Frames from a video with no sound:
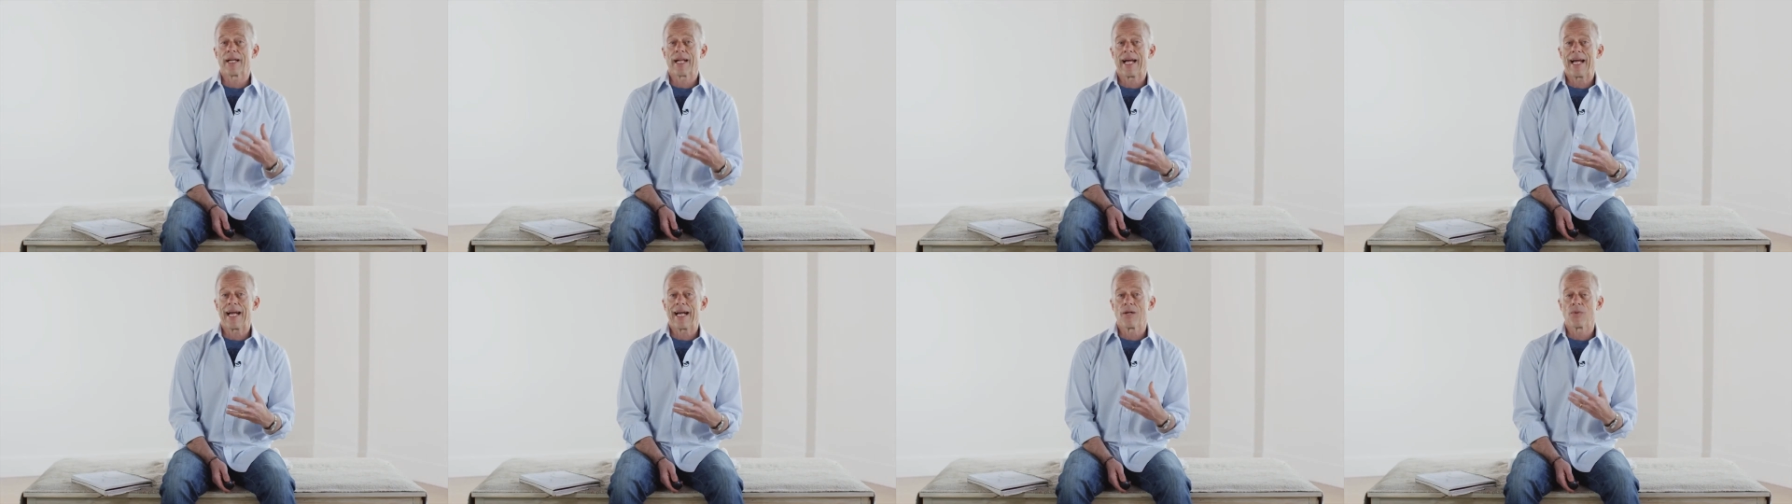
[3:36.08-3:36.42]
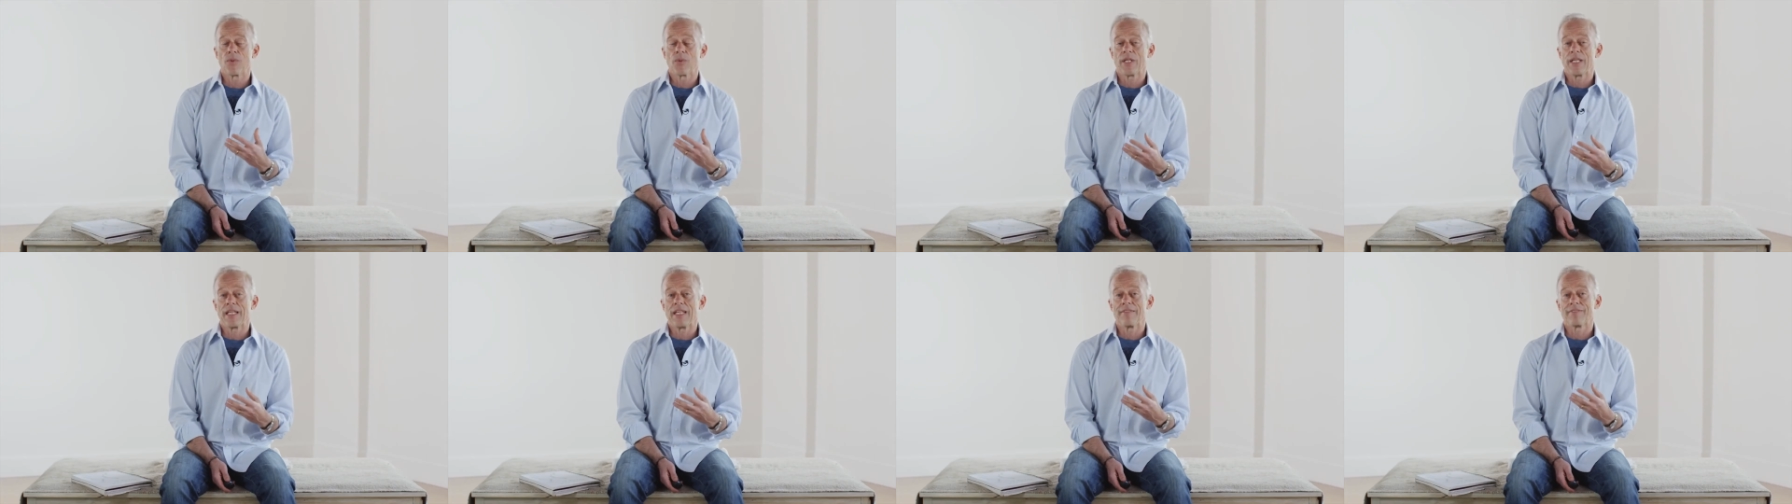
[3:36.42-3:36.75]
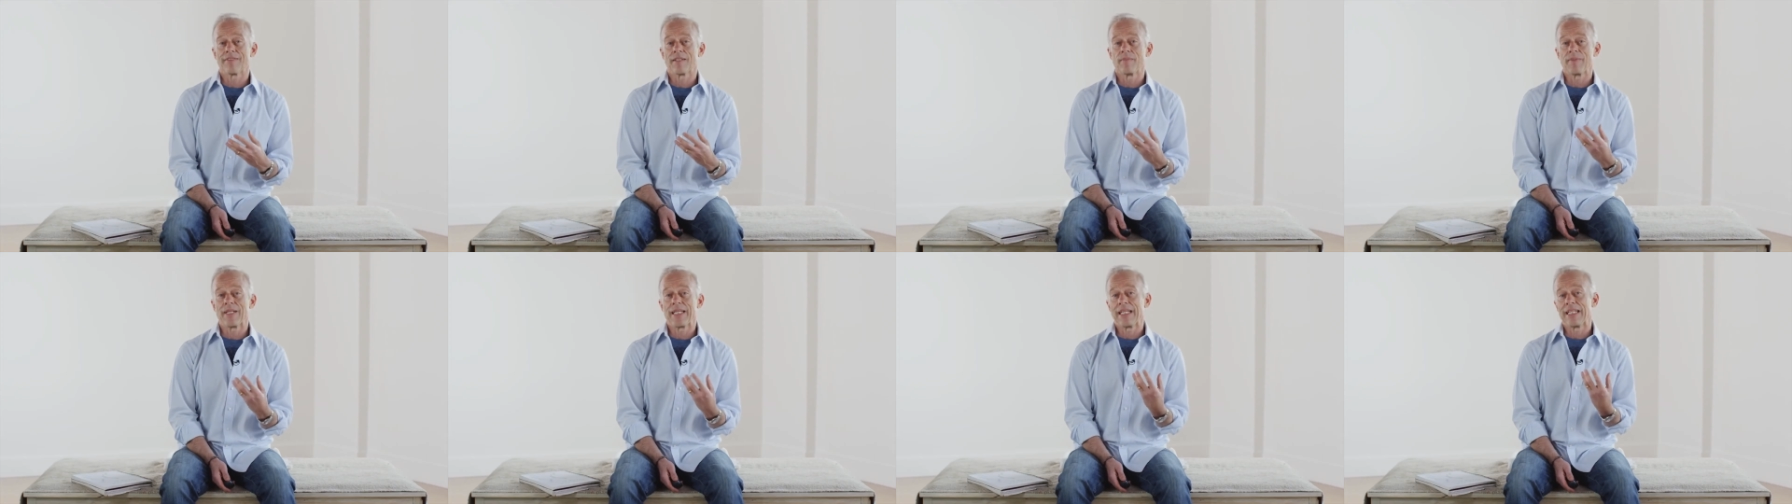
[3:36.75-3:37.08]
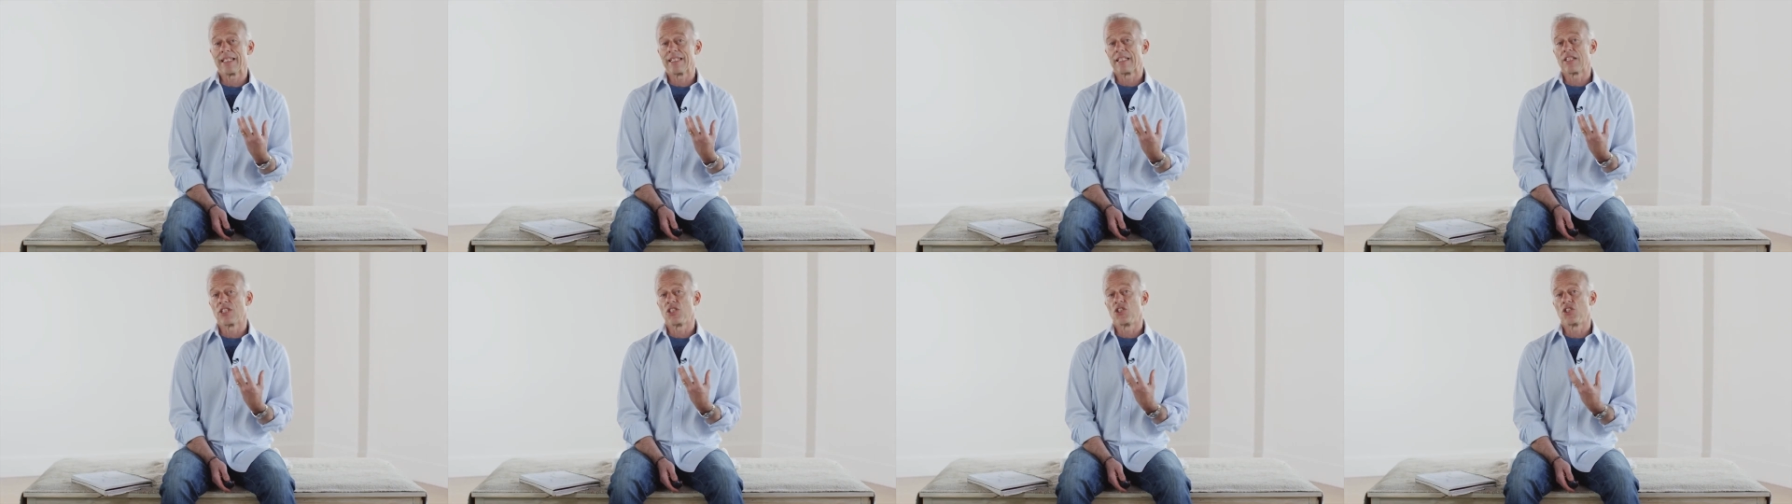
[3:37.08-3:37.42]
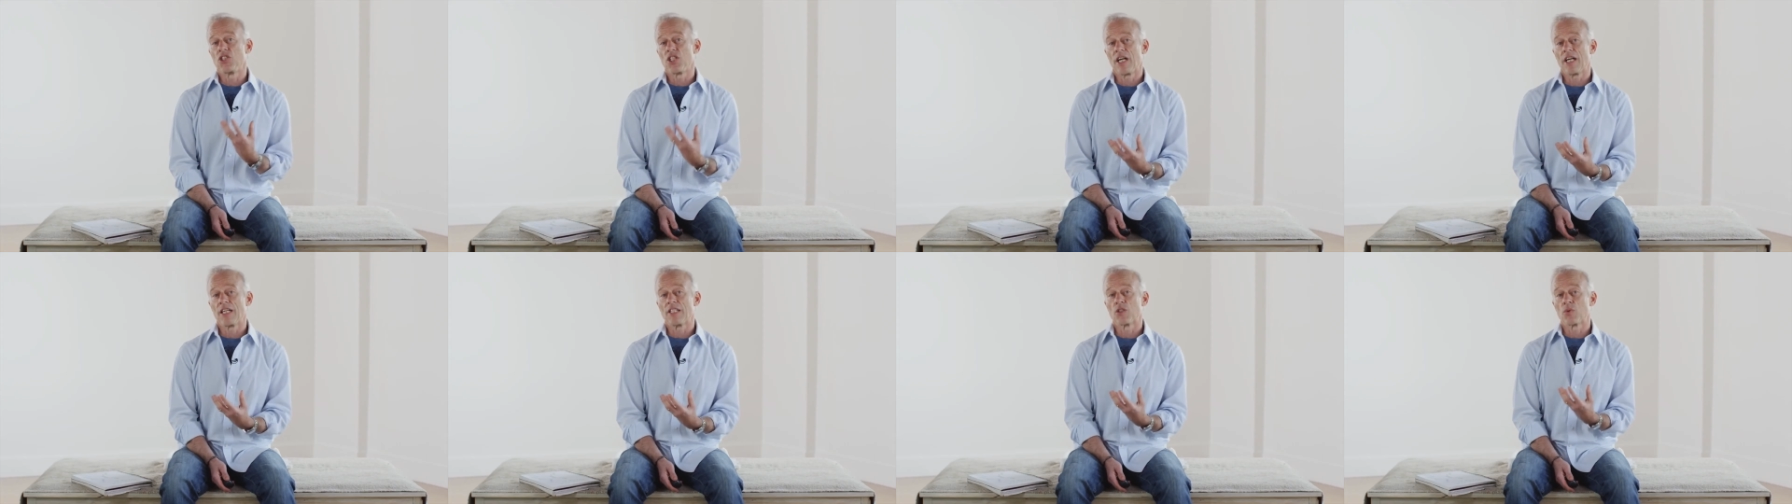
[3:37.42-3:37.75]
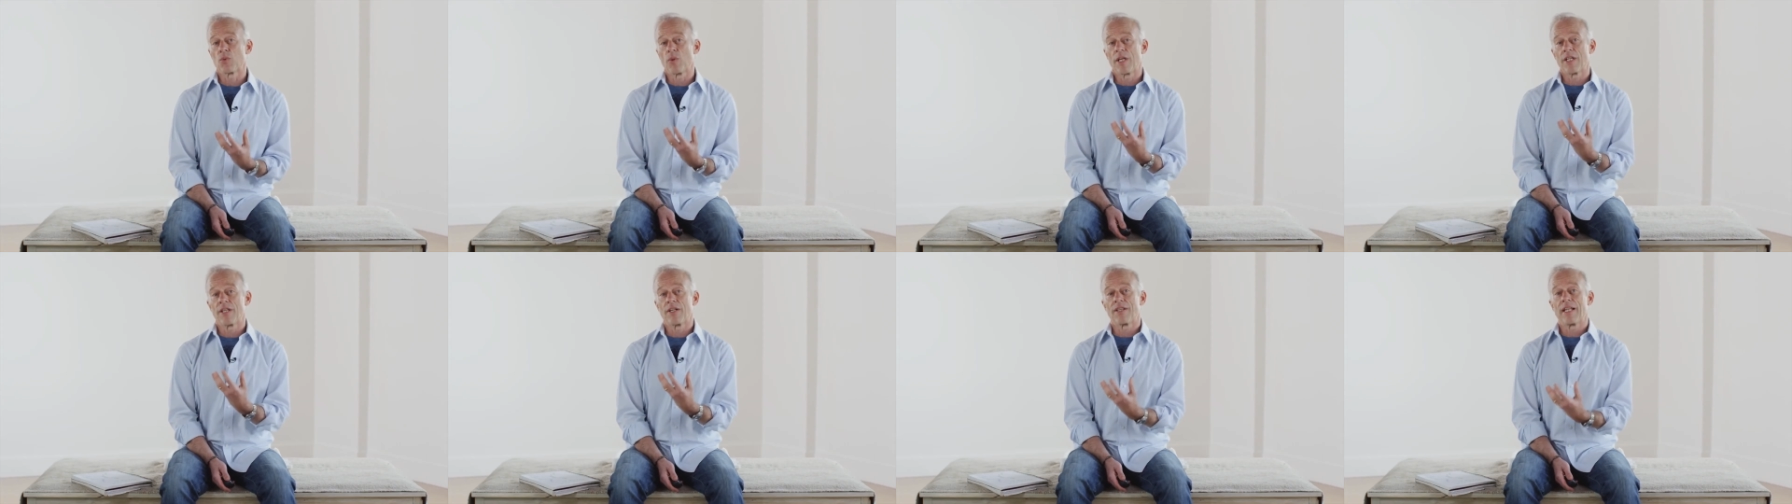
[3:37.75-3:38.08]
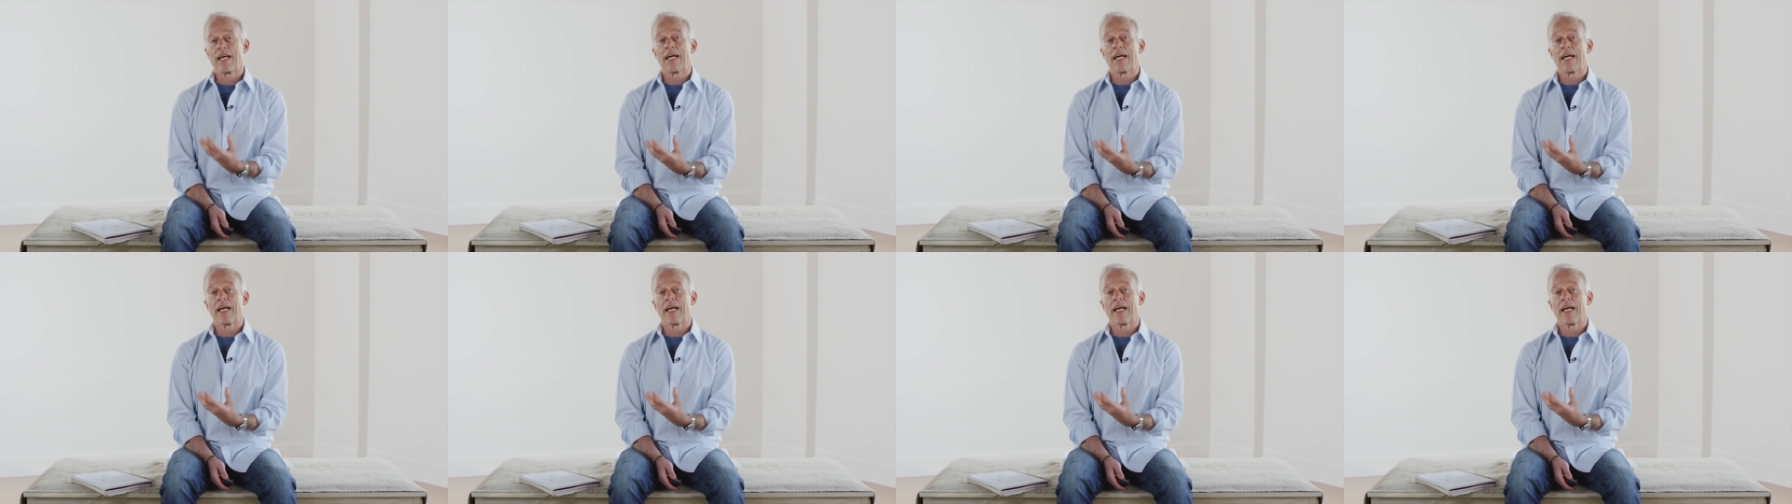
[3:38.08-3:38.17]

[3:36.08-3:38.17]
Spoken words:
how we even begin to judge whether